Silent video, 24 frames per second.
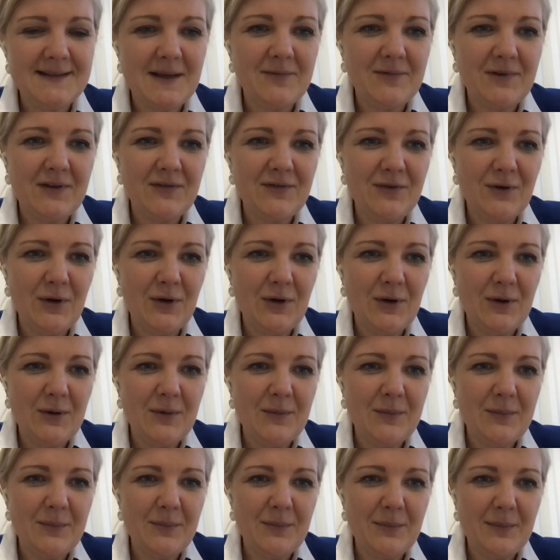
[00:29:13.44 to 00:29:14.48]
something
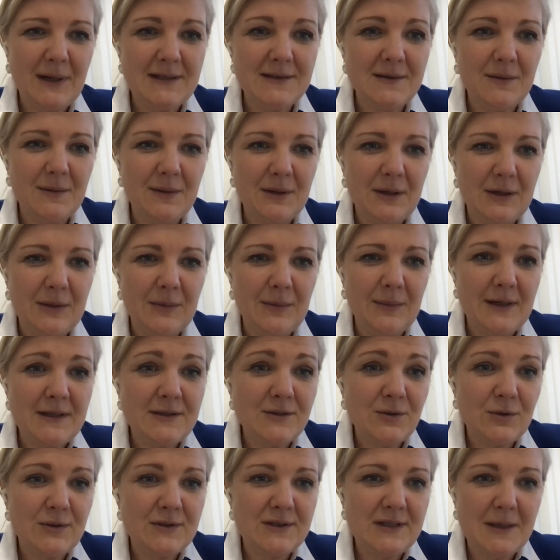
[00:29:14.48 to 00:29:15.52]
for
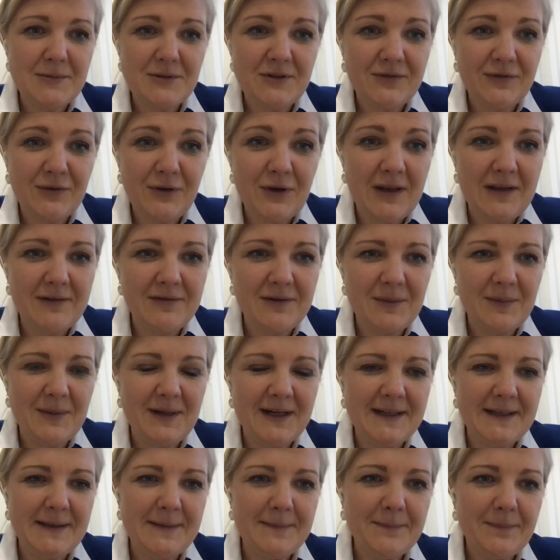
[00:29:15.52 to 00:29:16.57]
mass consumption for
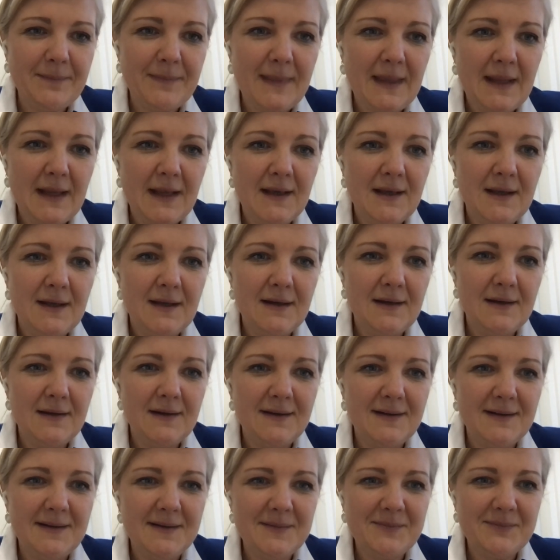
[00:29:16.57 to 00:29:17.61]
everybody.
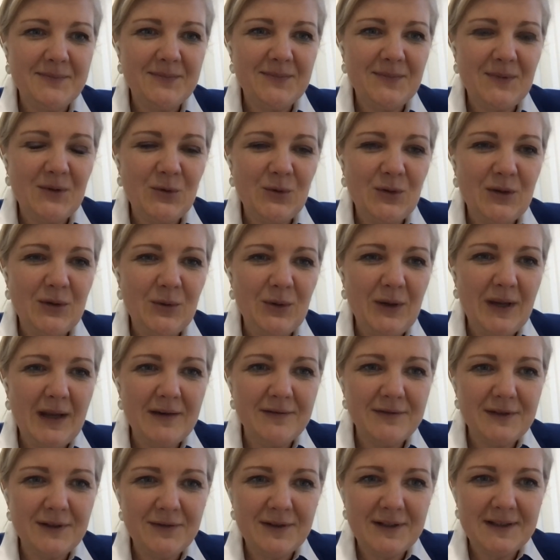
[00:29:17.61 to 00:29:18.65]
We
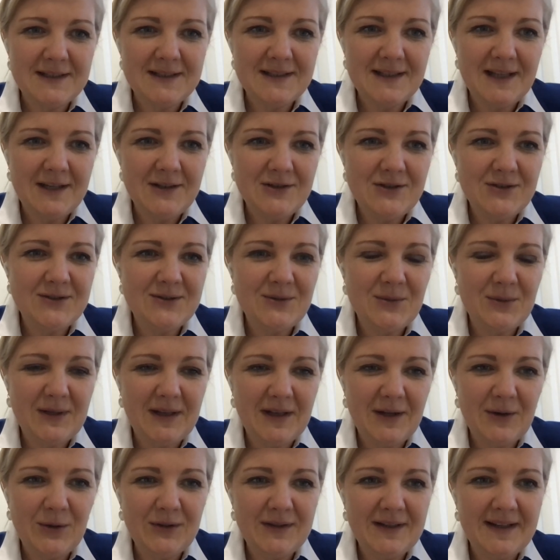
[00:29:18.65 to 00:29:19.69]
have different stages
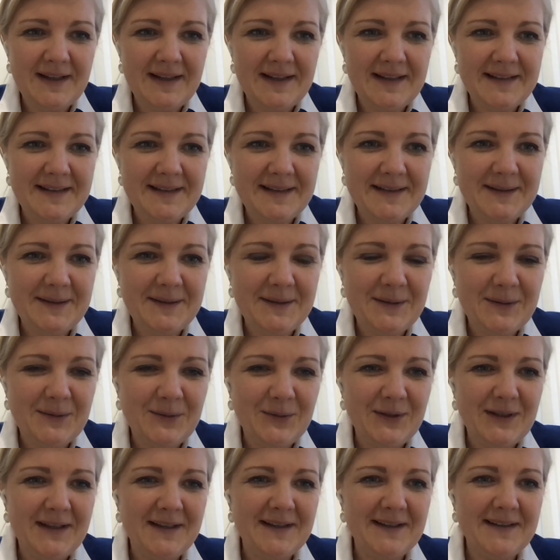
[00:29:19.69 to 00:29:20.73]
within
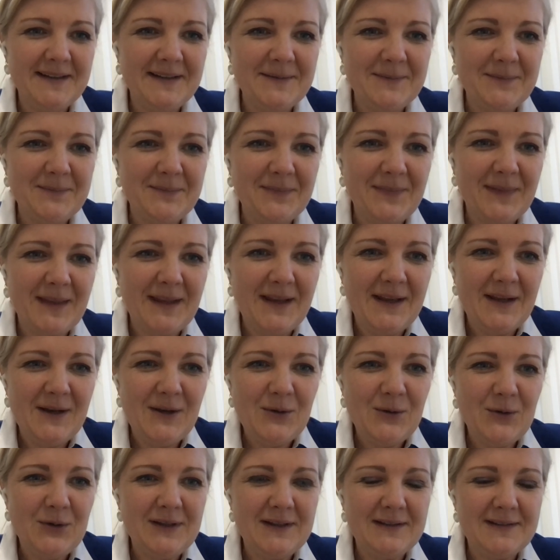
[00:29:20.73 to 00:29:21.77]
Continental. We
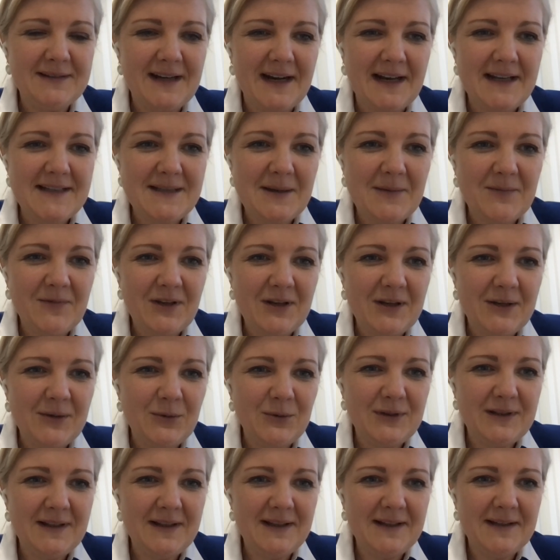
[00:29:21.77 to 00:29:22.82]
we try something
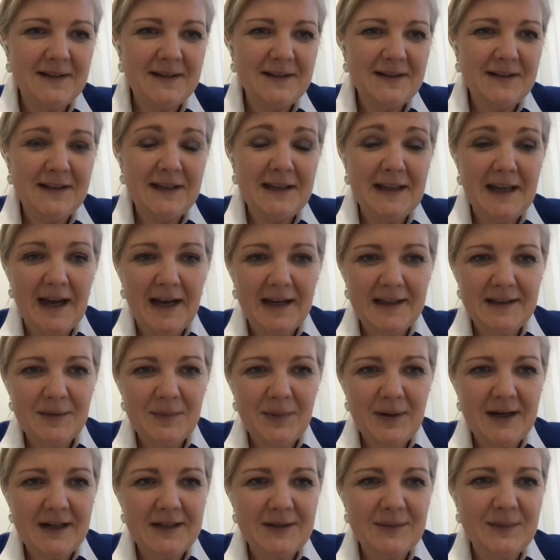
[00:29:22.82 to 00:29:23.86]
within the AI
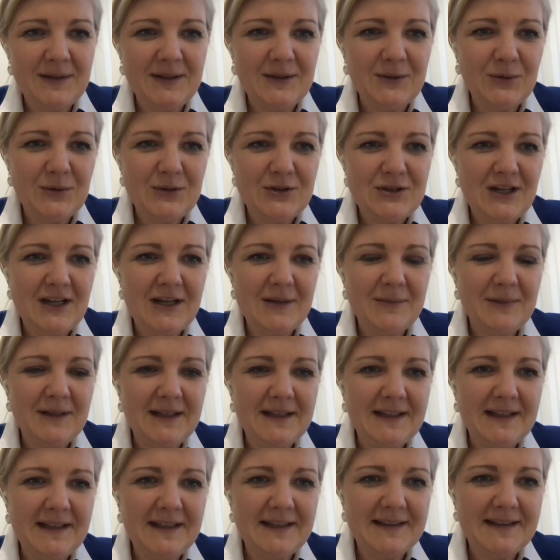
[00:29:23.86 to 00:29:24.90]
department, which I am
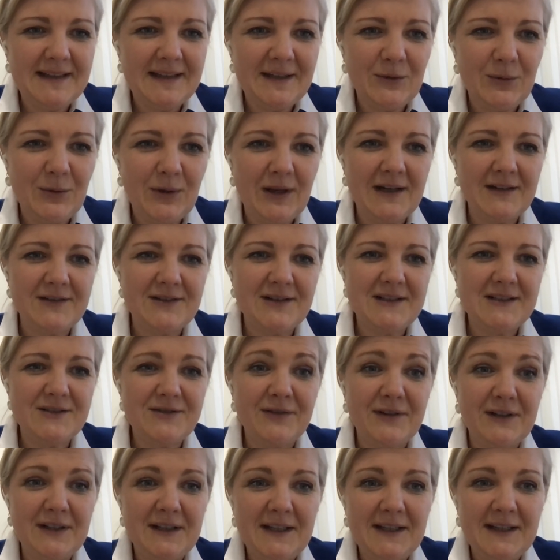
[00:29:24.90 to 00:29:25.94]
leading. Then we are
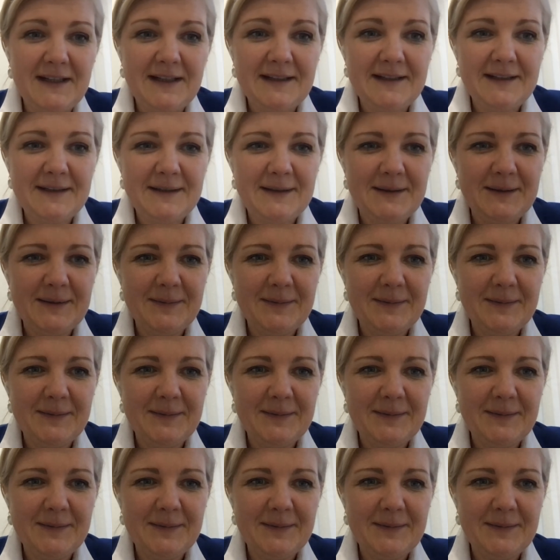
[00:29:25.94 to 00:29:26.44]
transferring